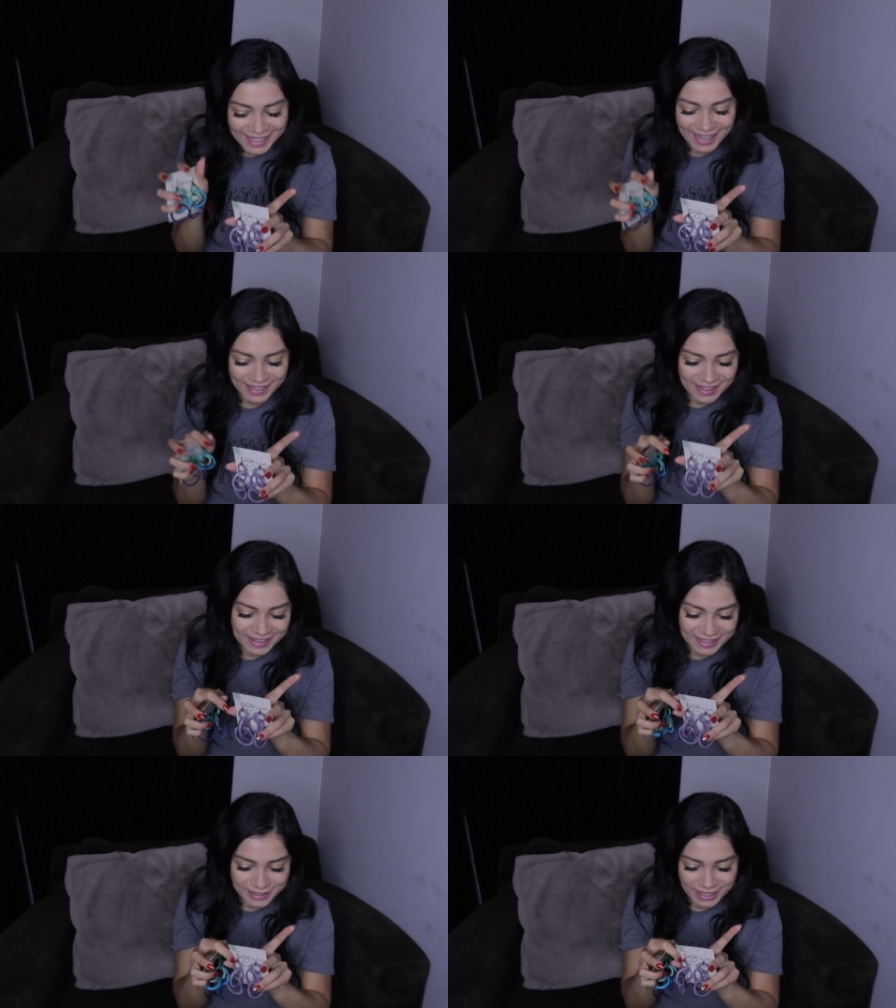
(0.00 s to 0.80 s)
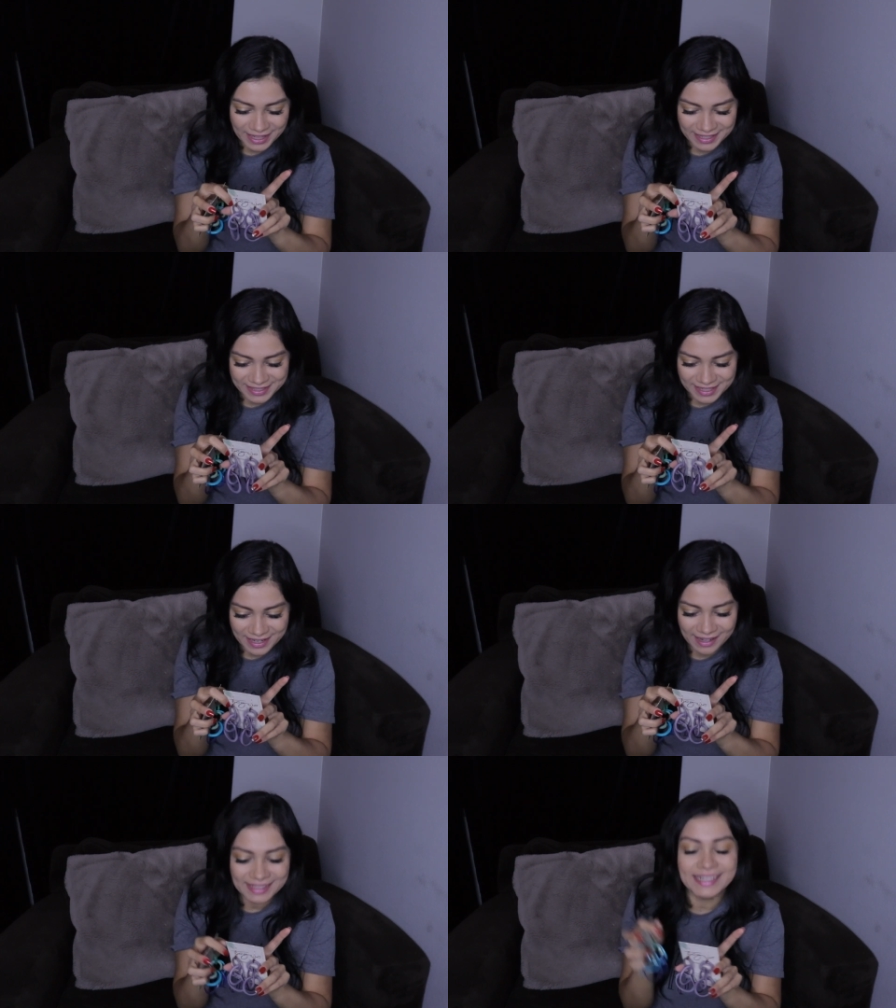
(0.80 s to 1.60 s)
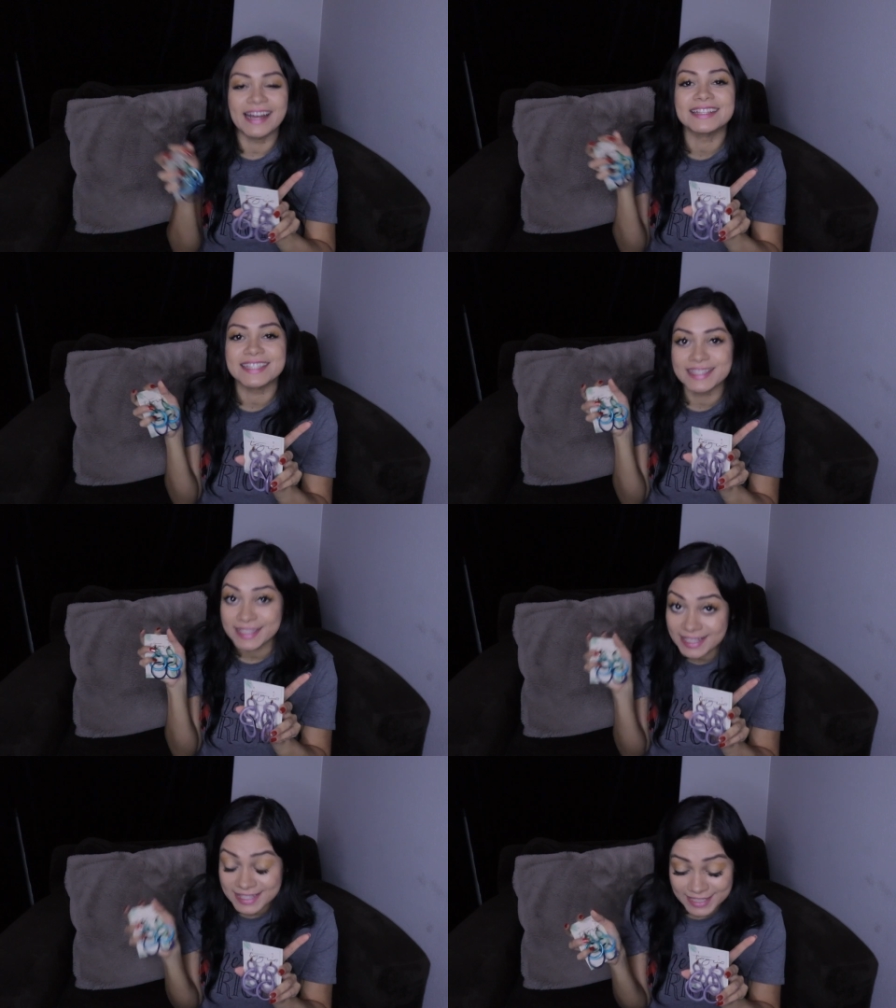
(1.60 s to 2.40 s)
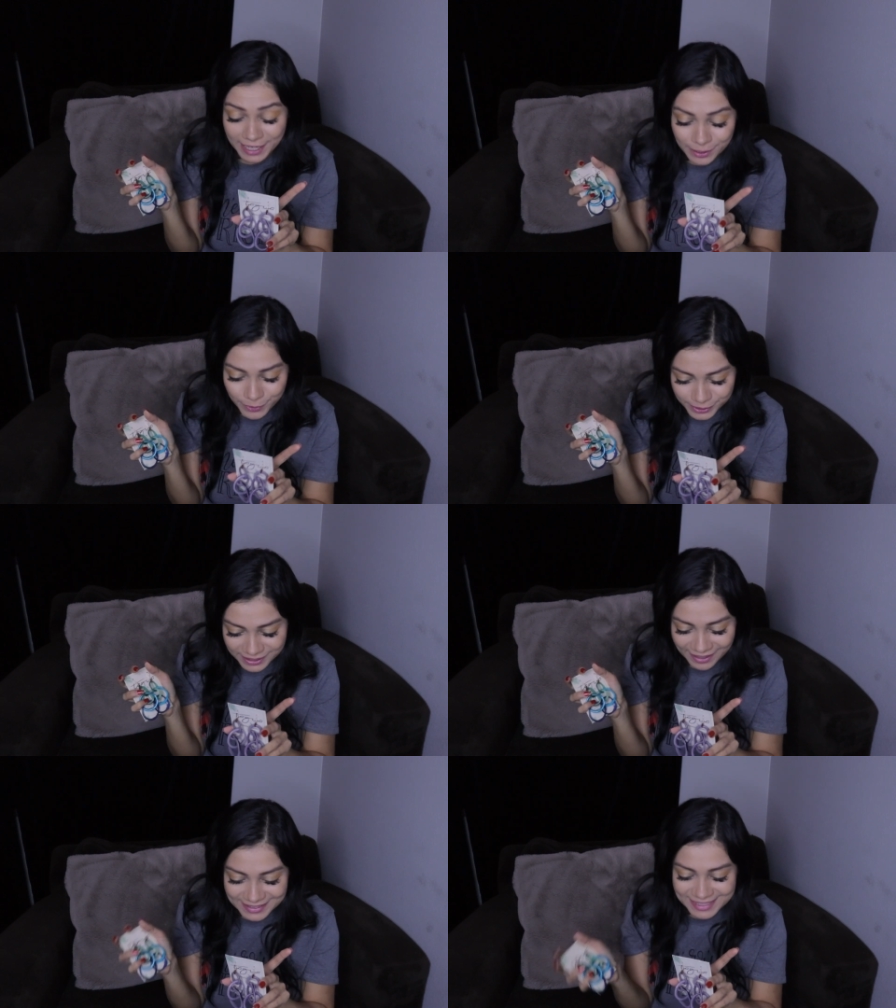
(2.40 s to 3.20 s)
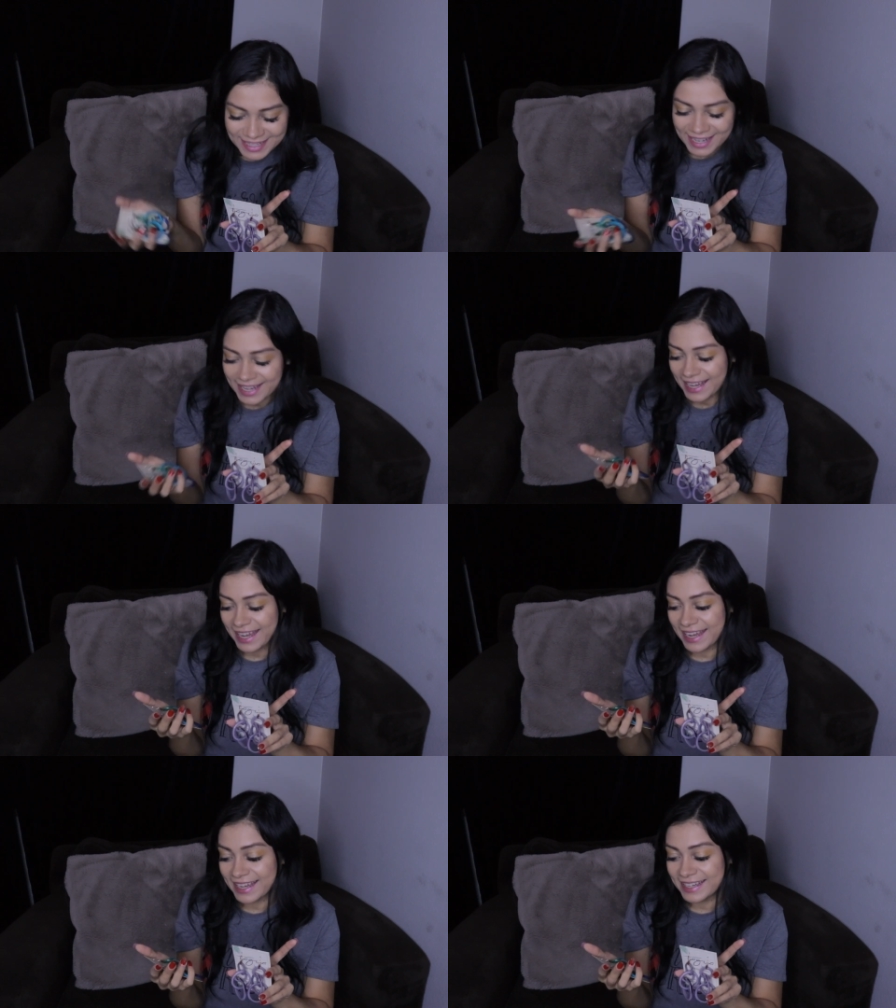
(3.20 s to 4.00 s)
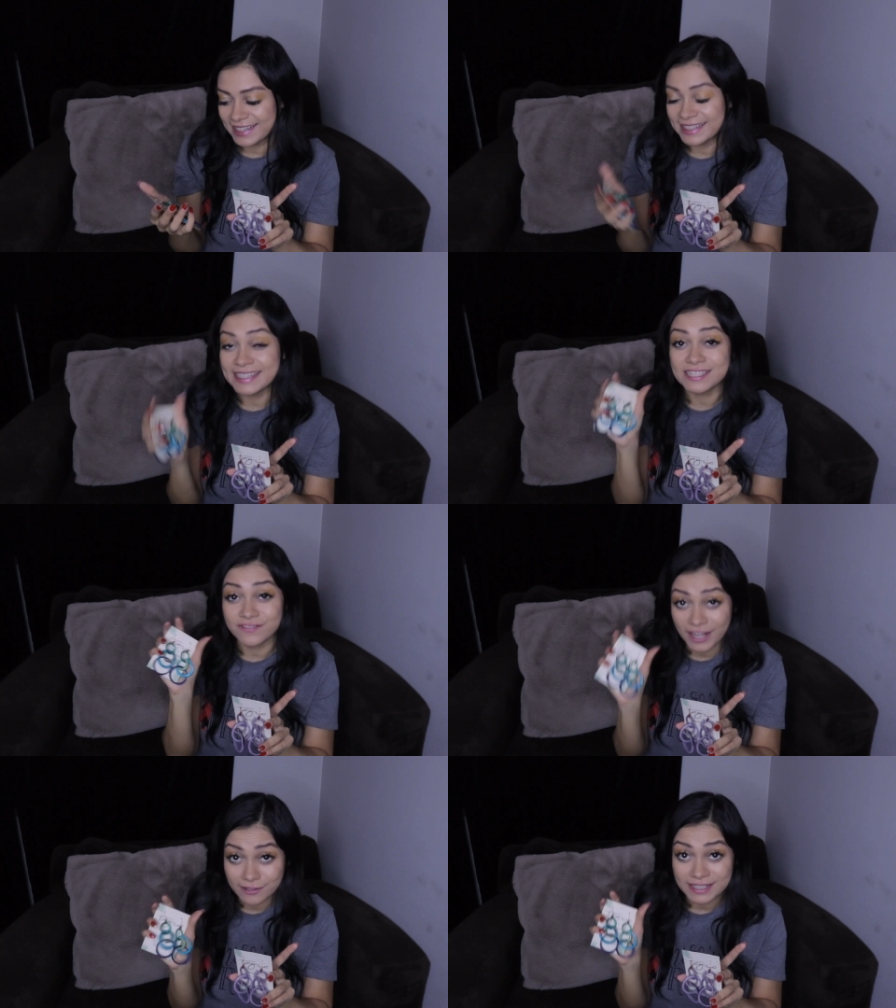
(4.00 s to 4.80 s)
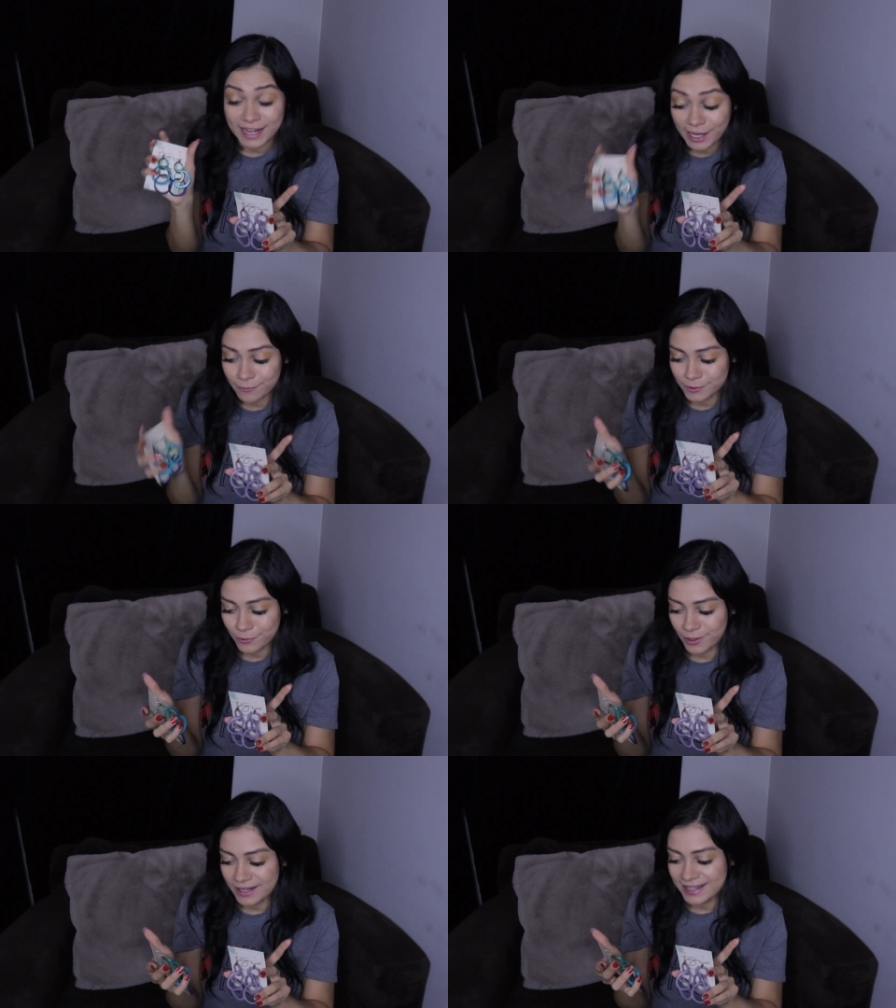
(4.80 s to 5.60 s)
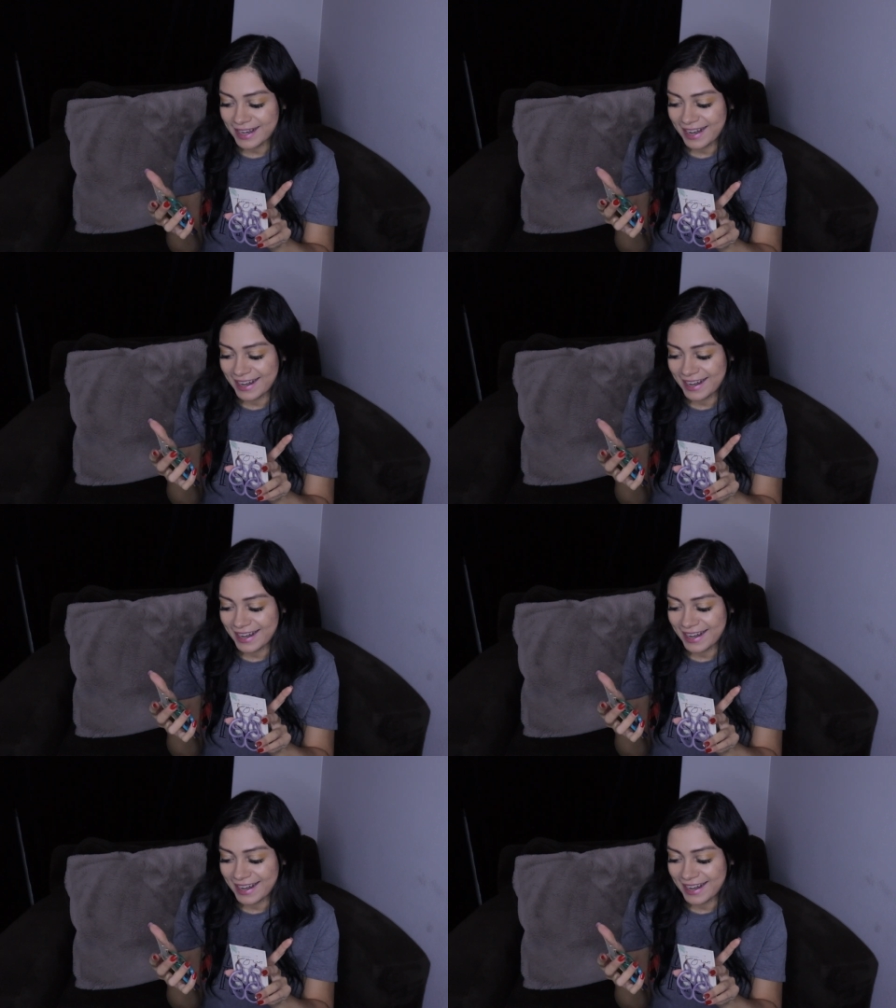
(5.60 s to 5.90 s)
I think that it's a nut. Yeah, it says a sustainable nut, and it's found in Ecuador.